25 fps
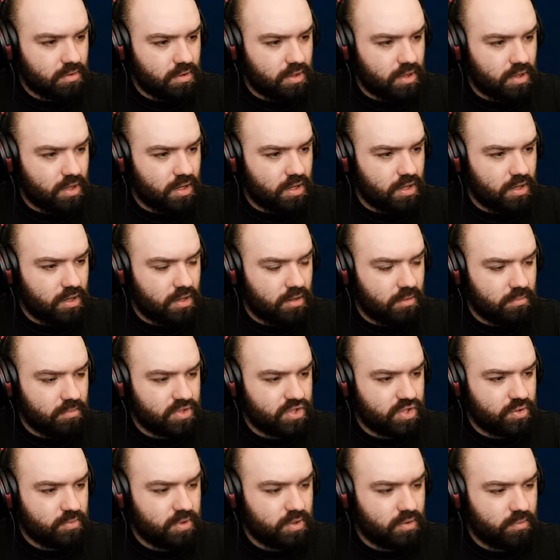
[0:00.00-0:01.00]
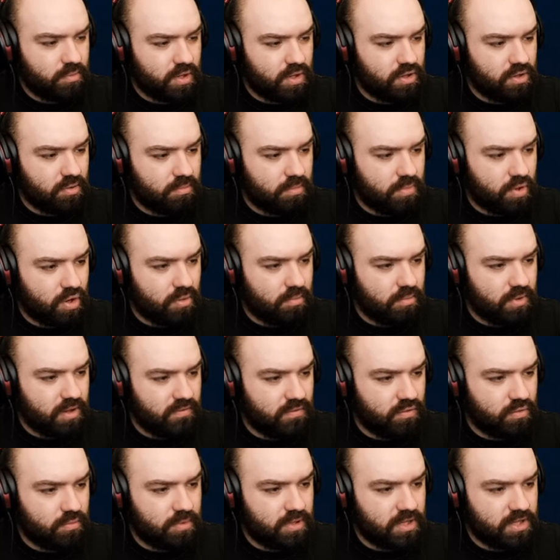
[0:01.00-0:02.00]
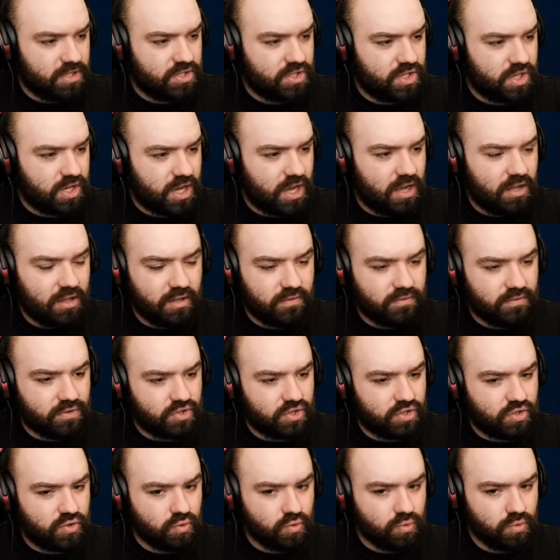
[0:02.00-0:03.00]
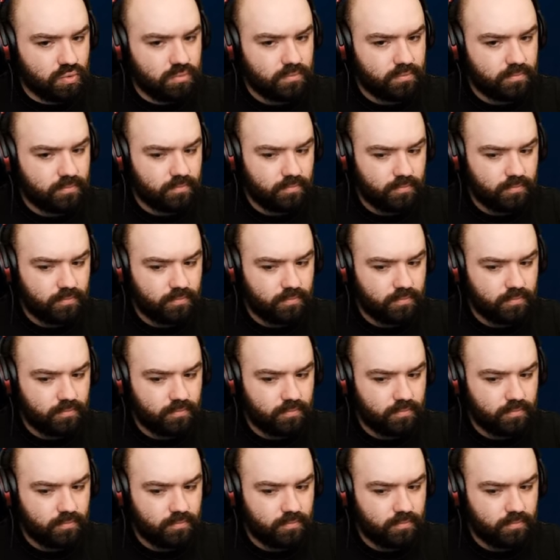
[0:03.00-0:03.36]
Uh, I'm assuming it'll be on the bottom level, but let's check out level two.